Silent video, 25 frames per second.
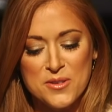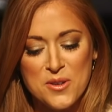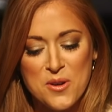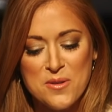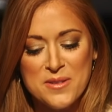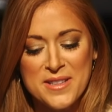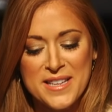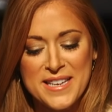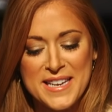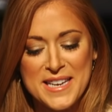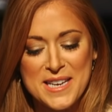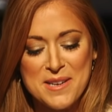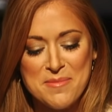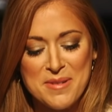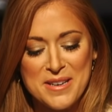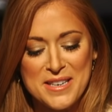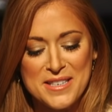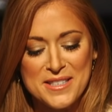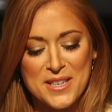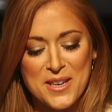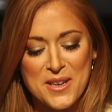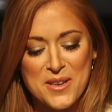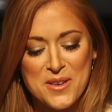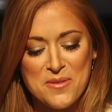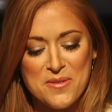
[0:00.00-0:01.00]
don't let anybody
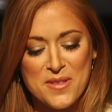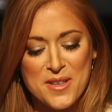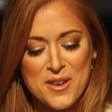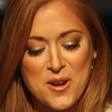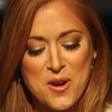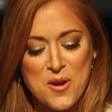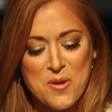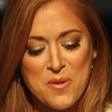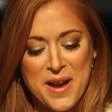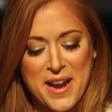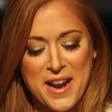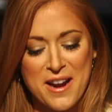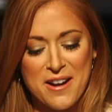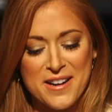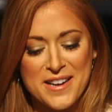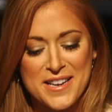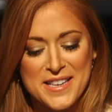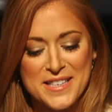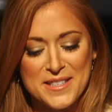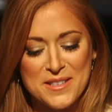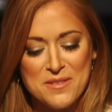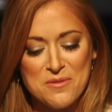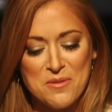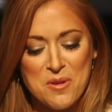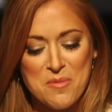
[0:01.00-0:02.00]
tell you that O'Hare
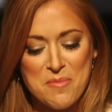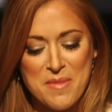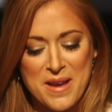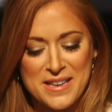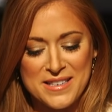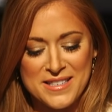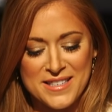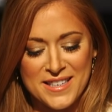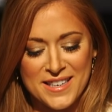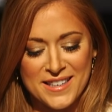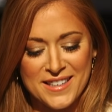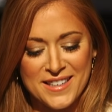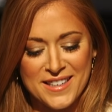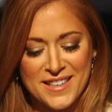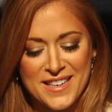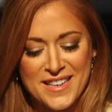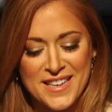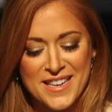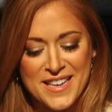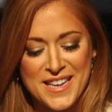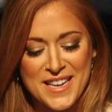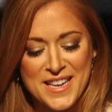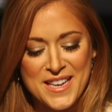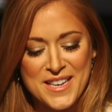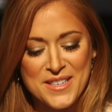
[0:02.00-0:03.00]
isn't romantic.
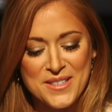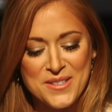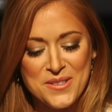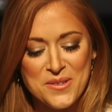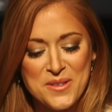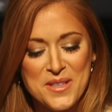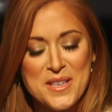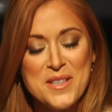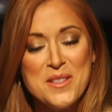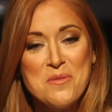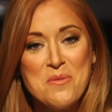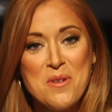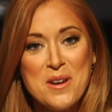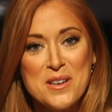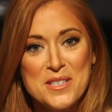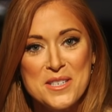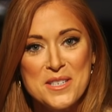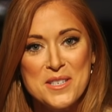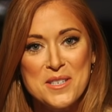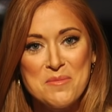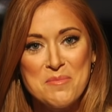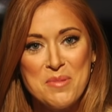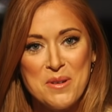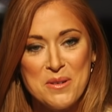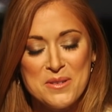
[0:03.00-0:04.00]
So then the
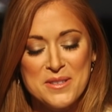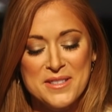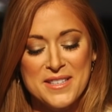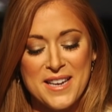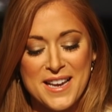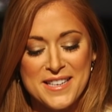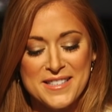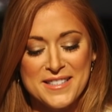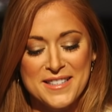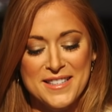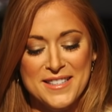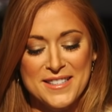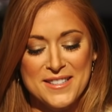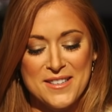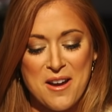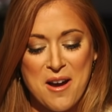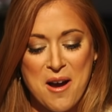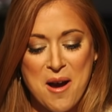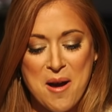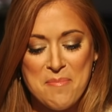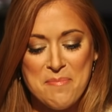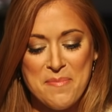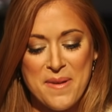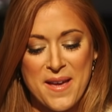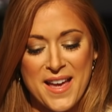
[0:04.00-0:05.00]
Washington Post has this
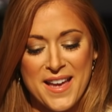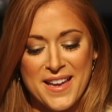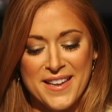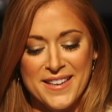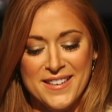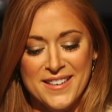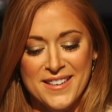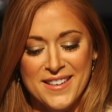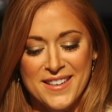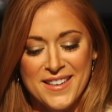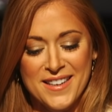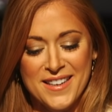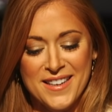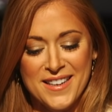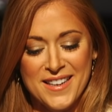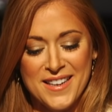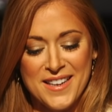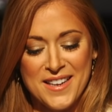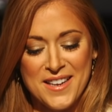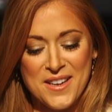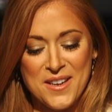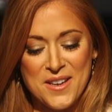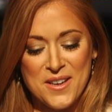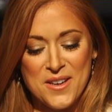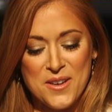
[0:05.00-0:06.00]
op-ed
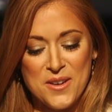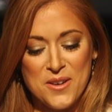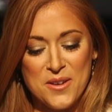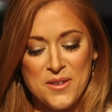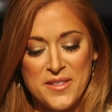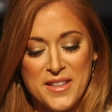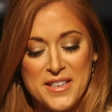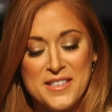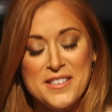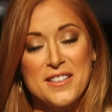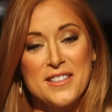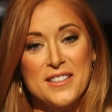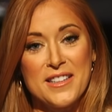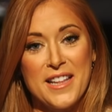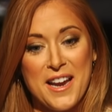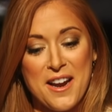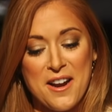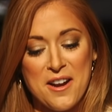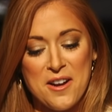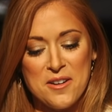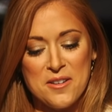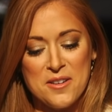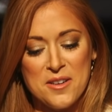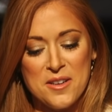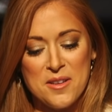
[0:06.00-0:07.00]
that
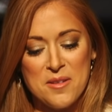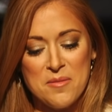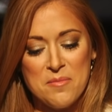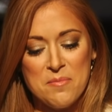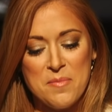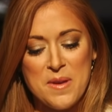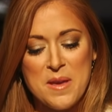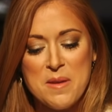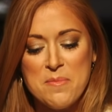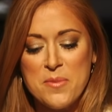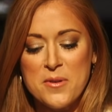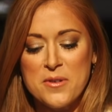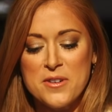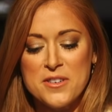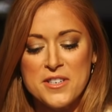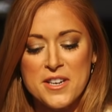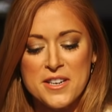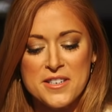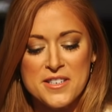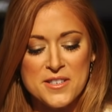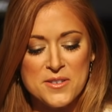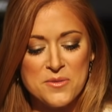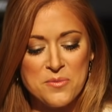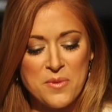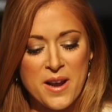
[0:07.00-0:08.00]
declared, Pete
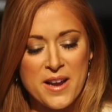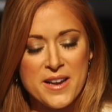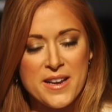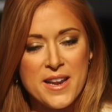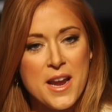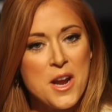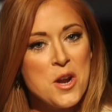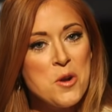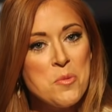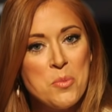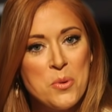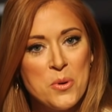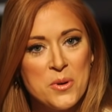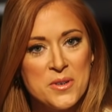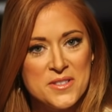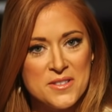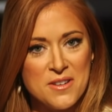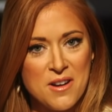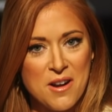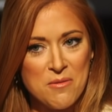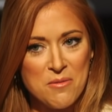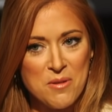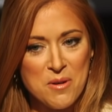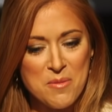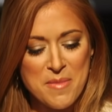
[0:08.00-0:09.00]
Buttigieg is right, airports
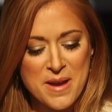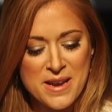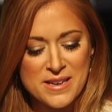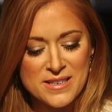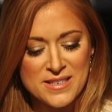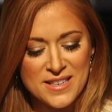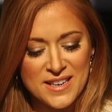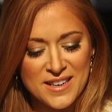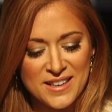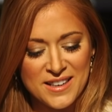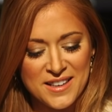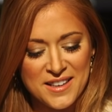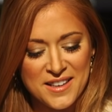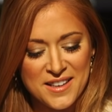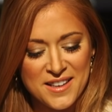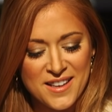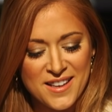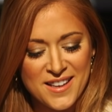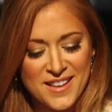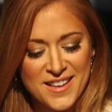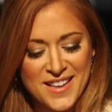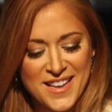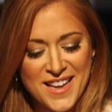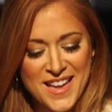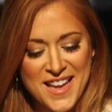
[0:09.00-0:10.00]
are romantic.
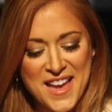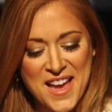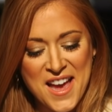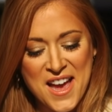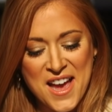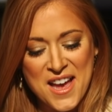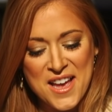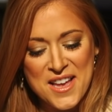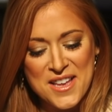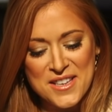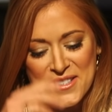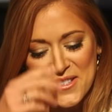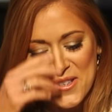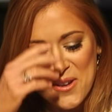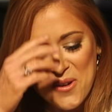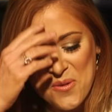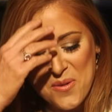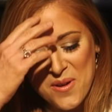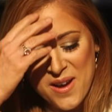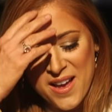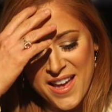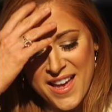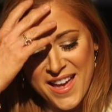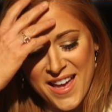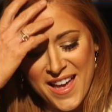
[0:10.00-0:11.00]

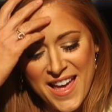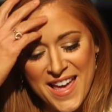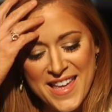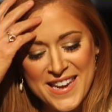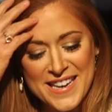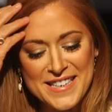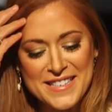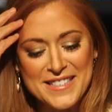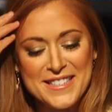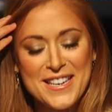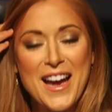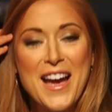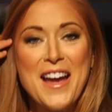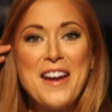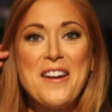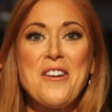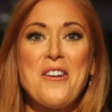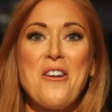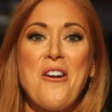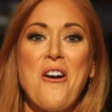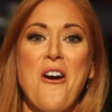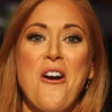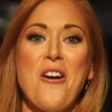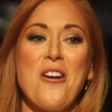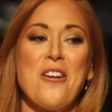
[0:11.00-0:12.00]
So an
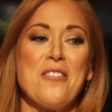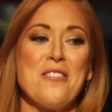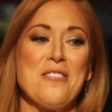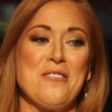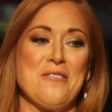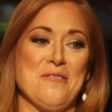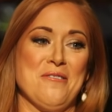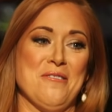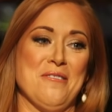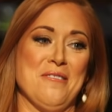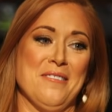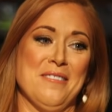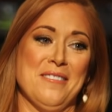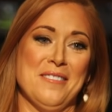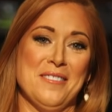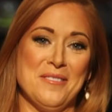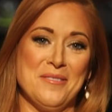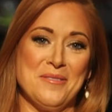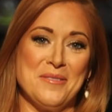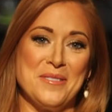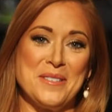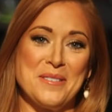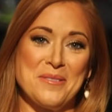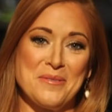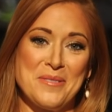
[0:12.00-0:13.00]
entire article
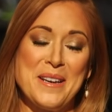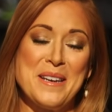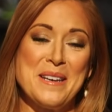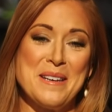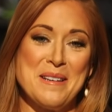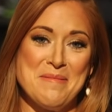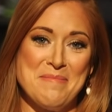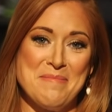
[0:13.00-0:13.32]
was written